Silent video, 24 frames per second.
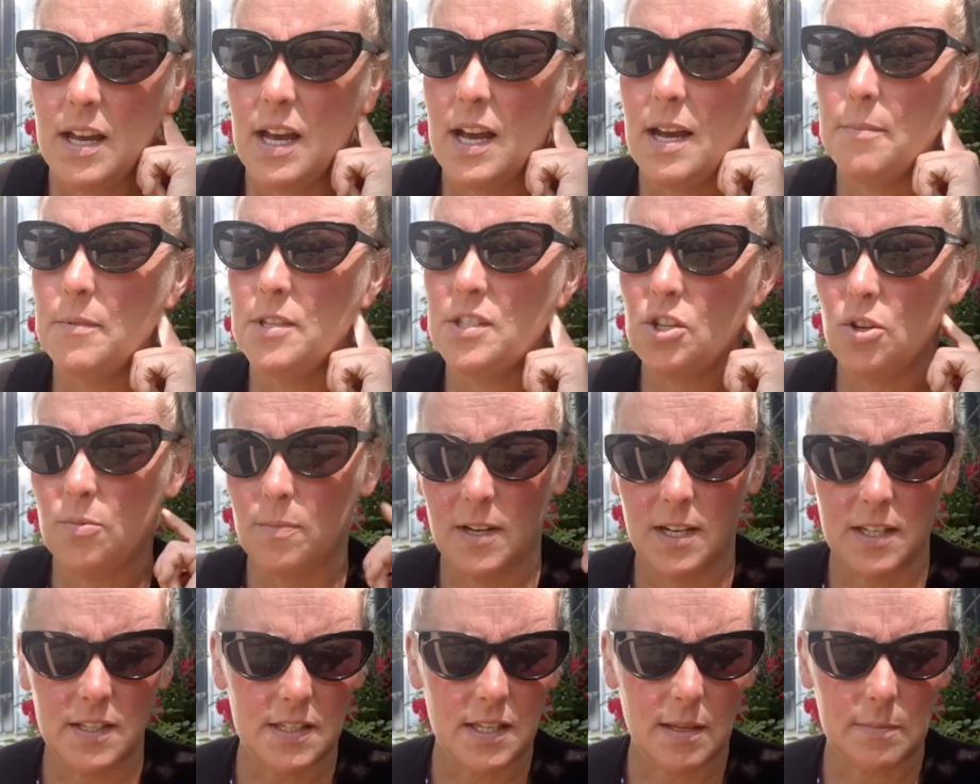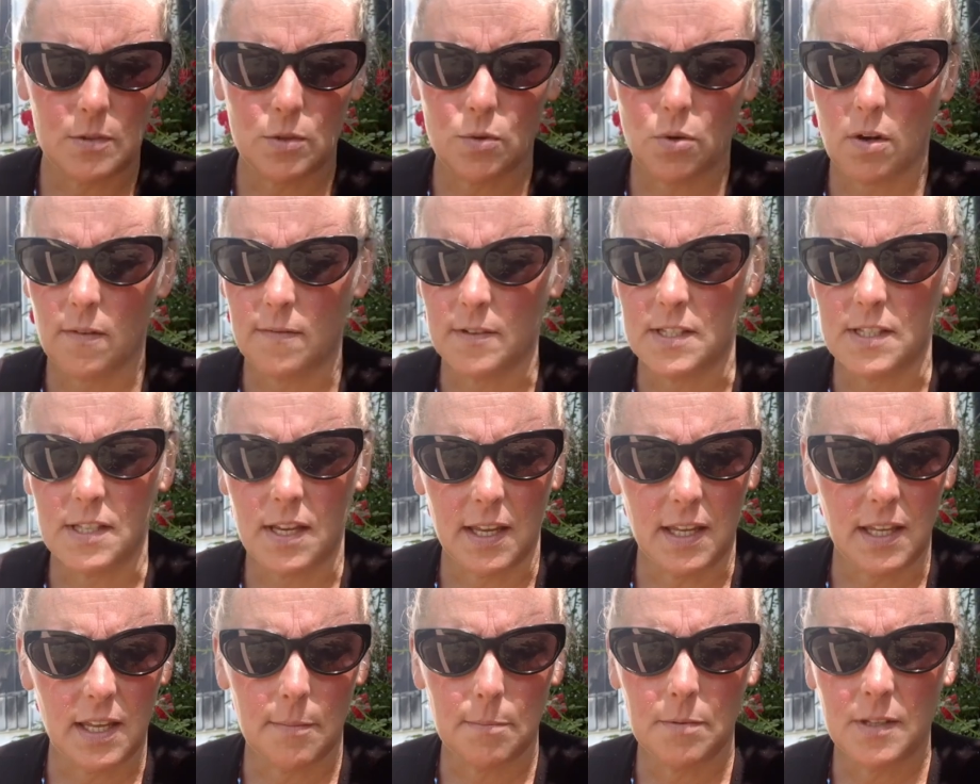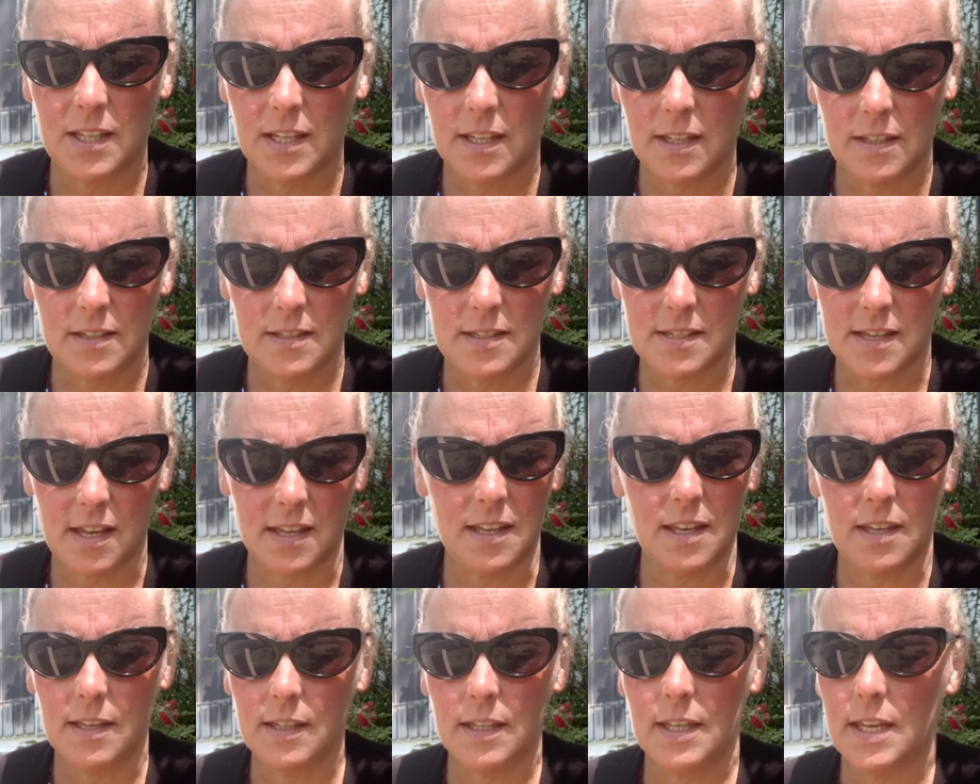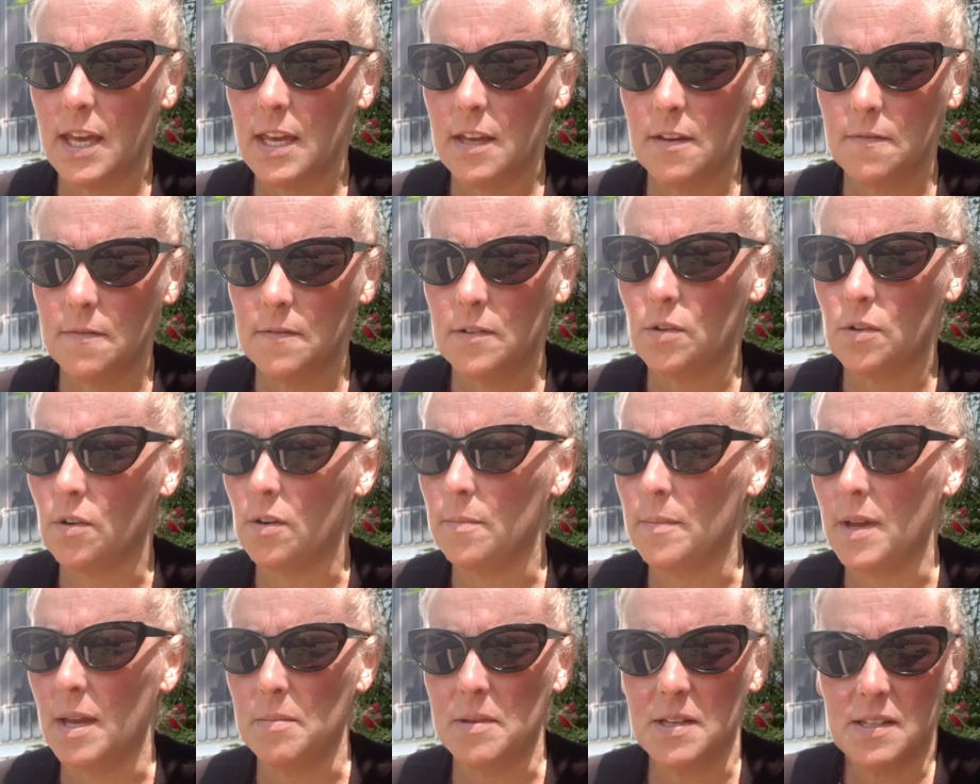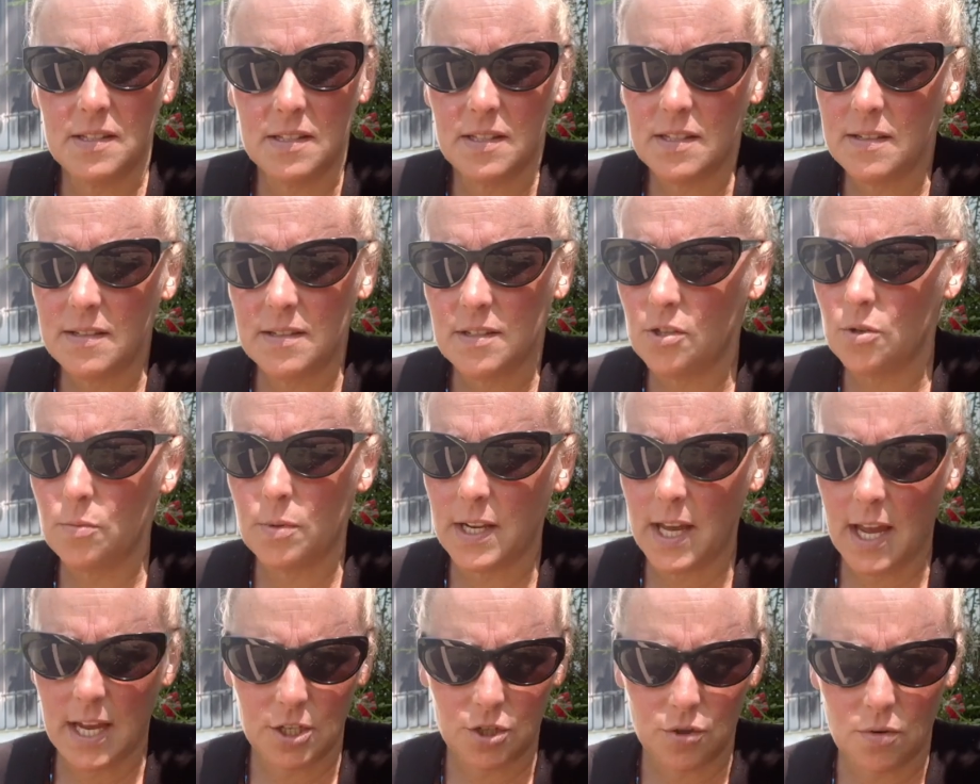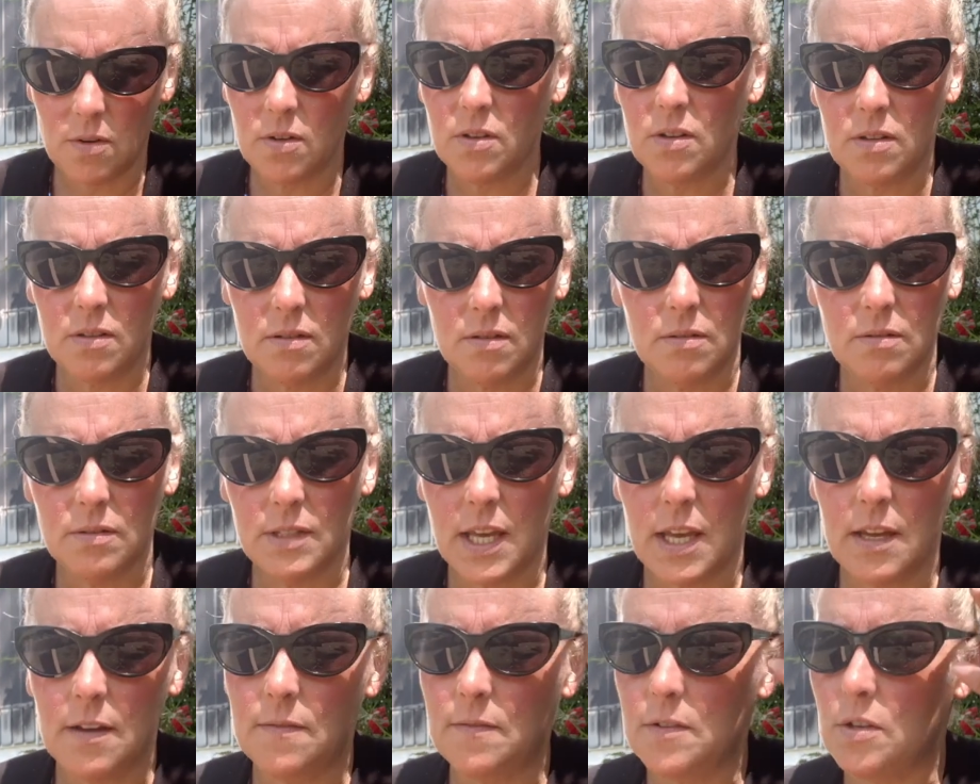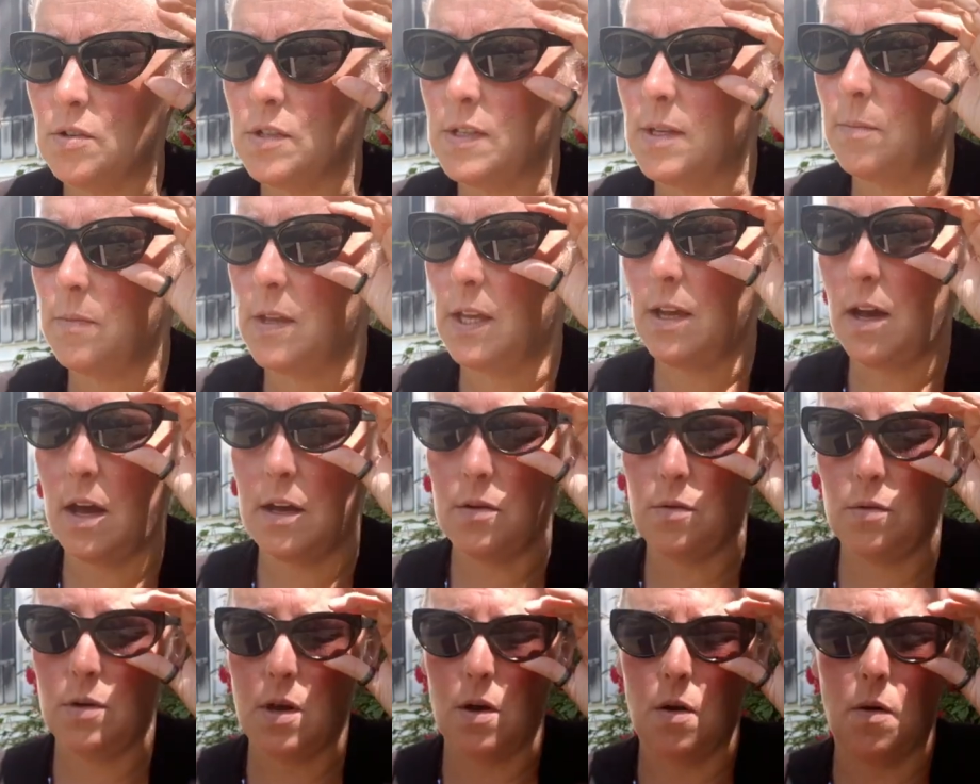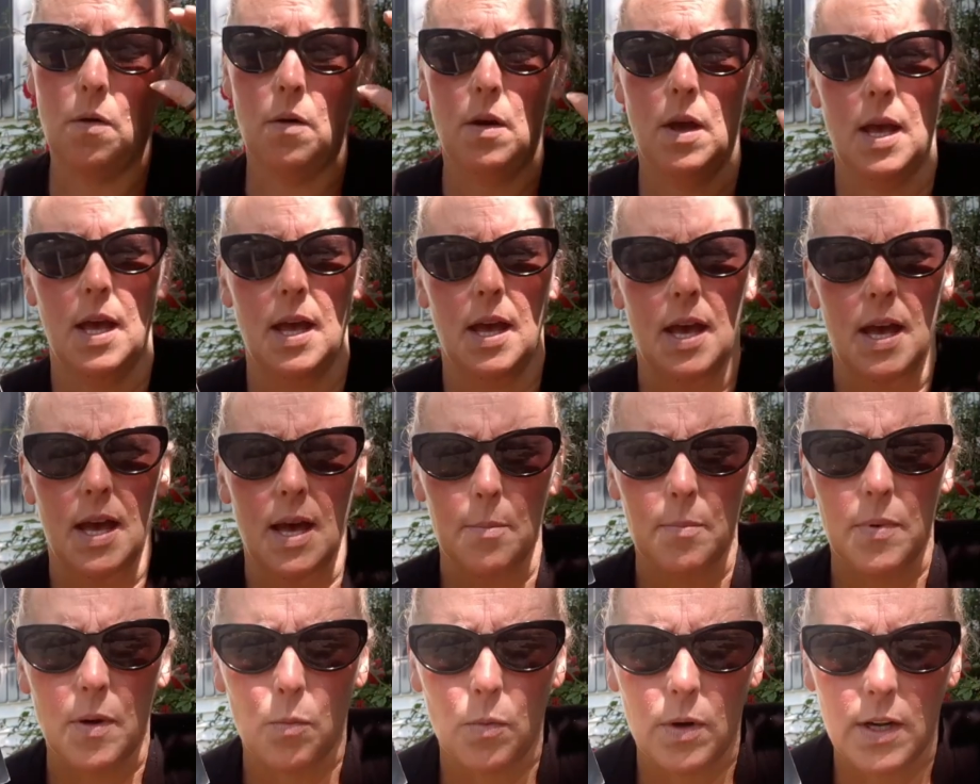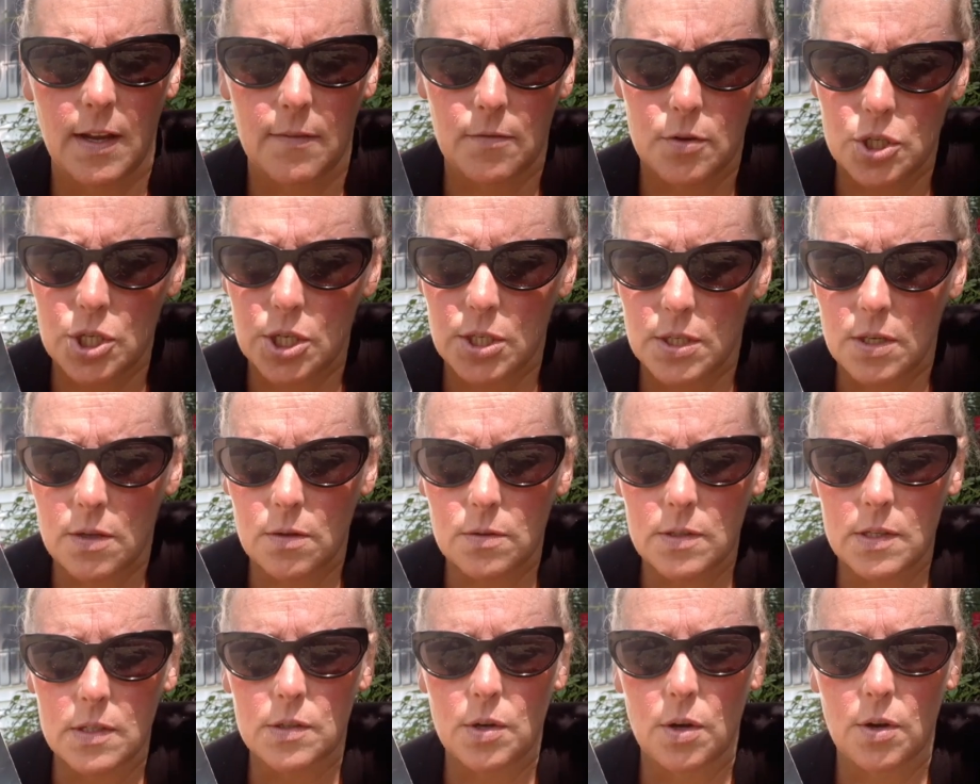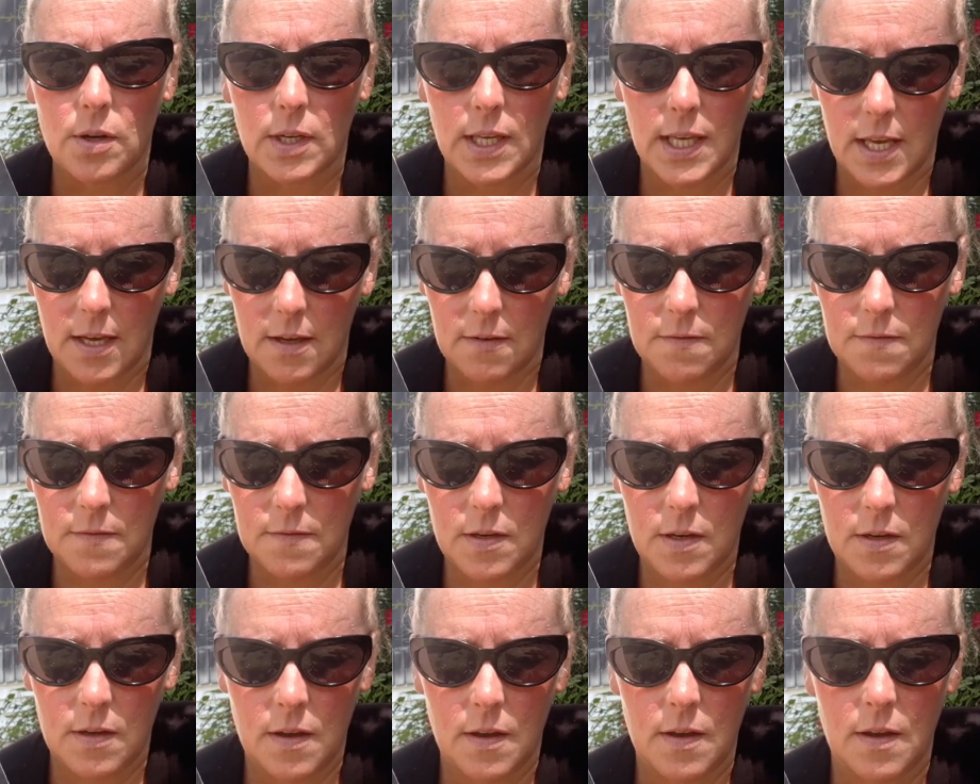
I'm assuming it's some sort of a psychic gift, or maybe it's a supernatural gift or something. I don't know. But whenever she uses her gift,